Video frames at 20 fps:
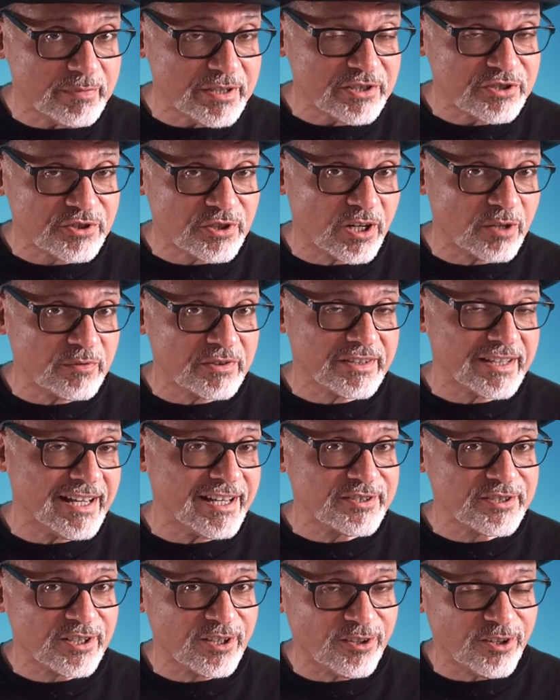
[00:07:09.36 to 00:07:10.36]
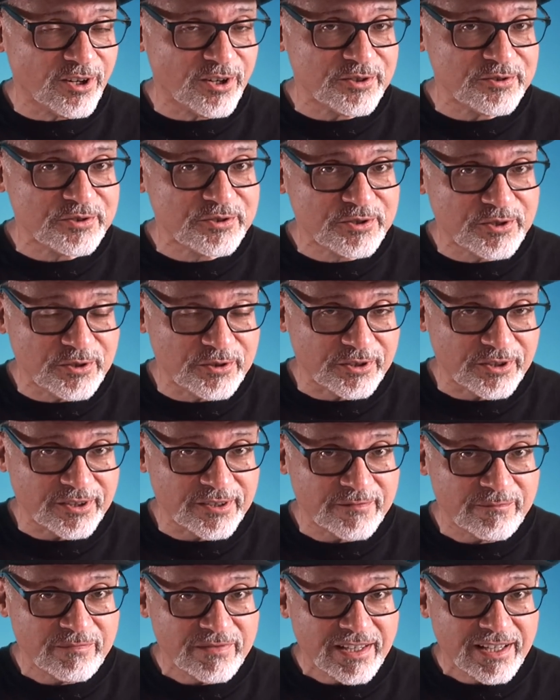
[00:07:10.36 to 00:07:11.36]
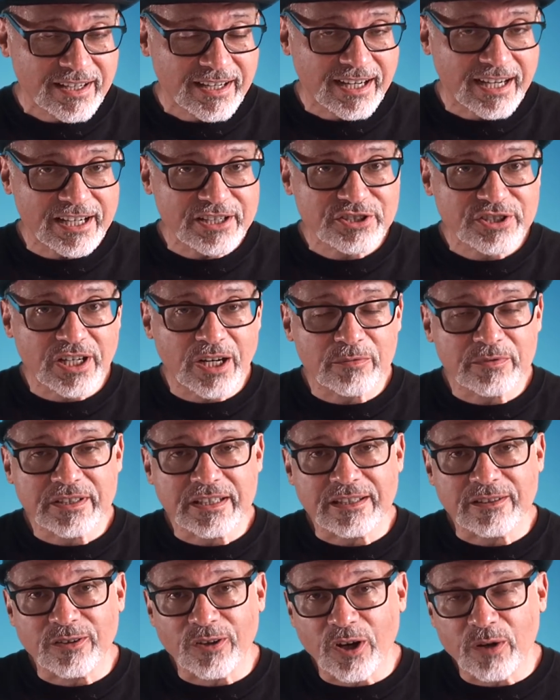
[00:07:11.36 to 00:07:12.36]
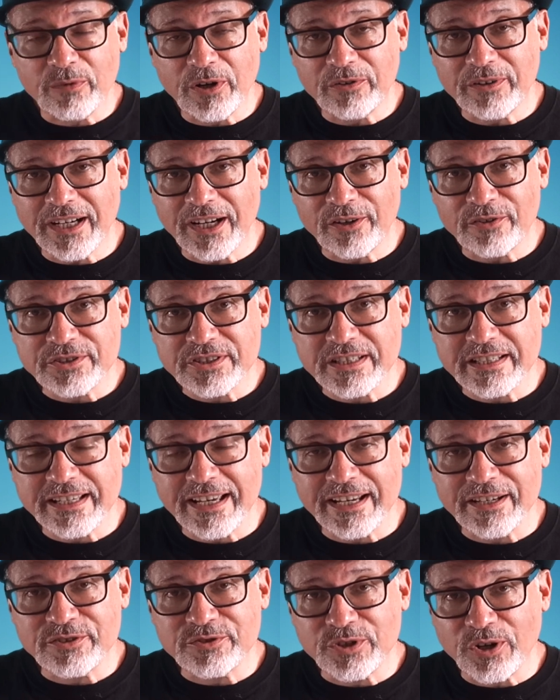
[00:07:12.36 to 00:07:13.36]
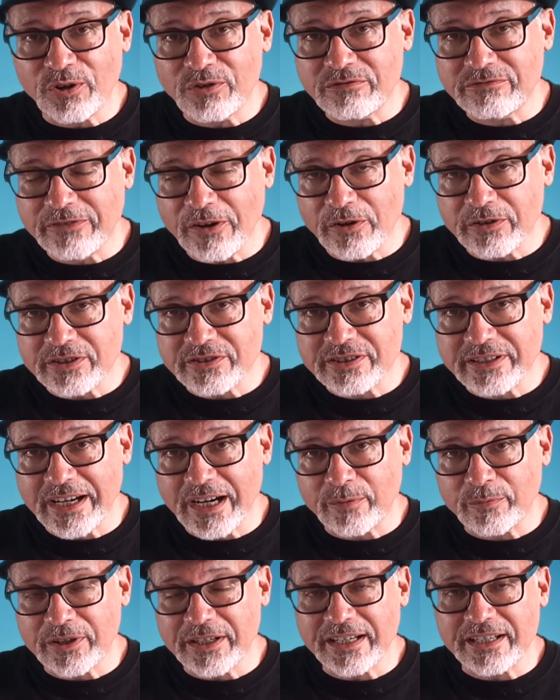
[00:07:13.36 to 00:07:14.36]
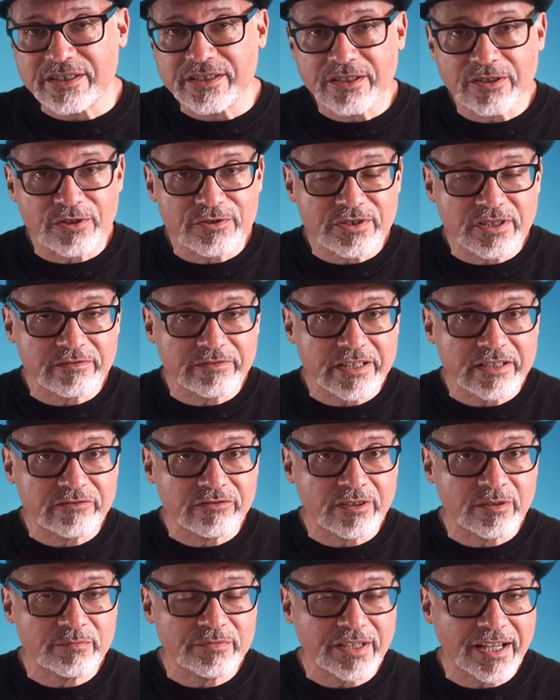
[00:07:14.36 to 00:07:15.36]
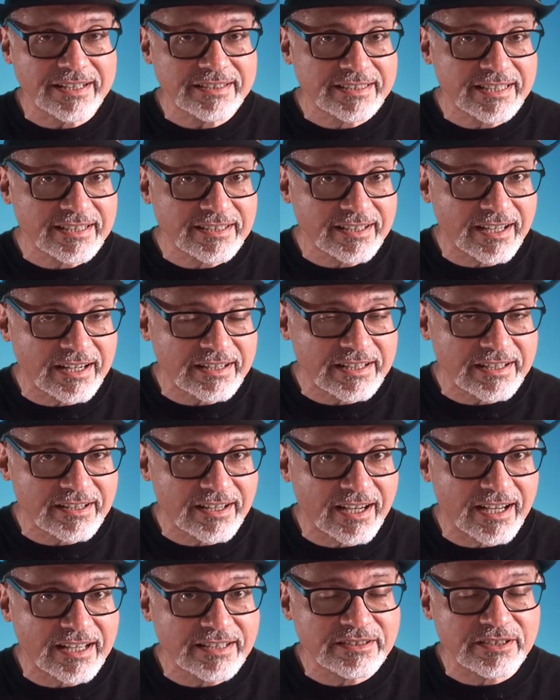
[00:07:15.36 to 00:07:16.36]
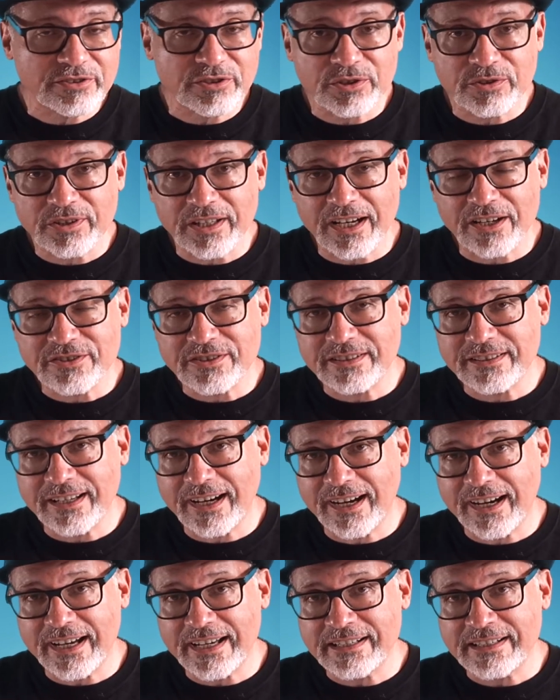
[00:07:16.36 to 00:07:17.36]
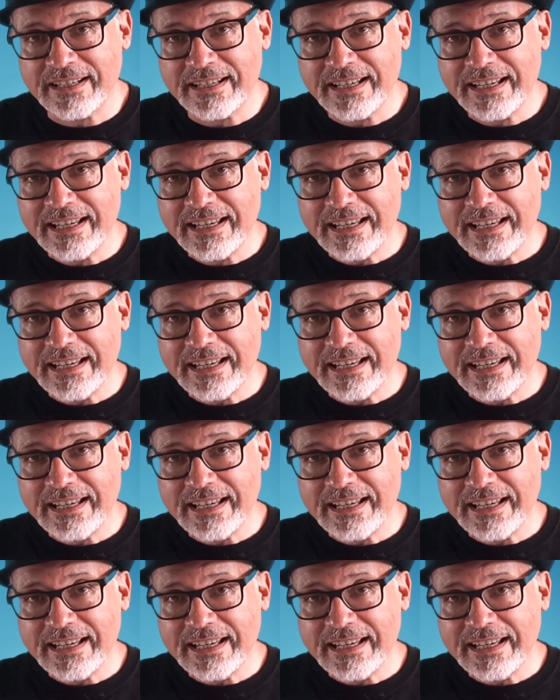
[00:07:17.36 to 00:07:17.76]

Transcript: would be start with SLRs sooner. I shot with the Lomo LCA Zone Focus camera exclusively from 1999 to 2009,